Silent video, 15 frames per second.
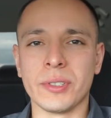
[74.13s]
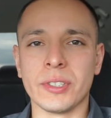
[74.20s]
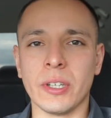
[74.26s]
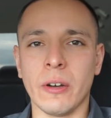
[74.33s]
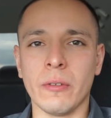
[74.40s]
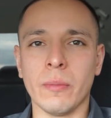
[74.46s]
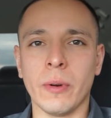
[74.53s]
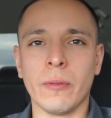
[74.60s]

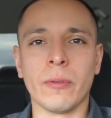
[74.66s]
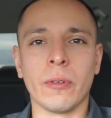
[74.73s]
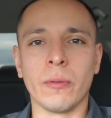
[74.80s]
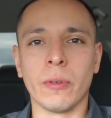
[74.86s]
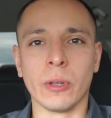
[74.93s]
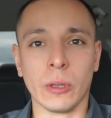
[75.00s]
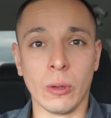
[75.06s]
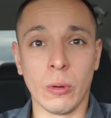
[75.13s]
self, but for
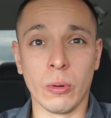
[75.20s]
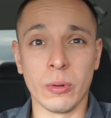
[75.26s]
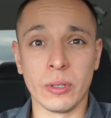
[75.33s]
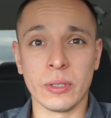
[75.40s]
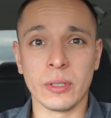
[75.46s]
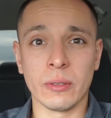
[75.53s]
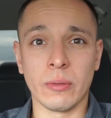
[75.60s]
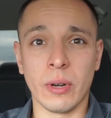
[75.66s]
the Lord,
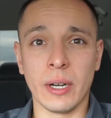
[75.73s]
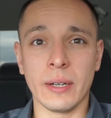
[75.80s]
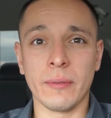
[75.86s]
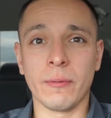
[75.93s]
right?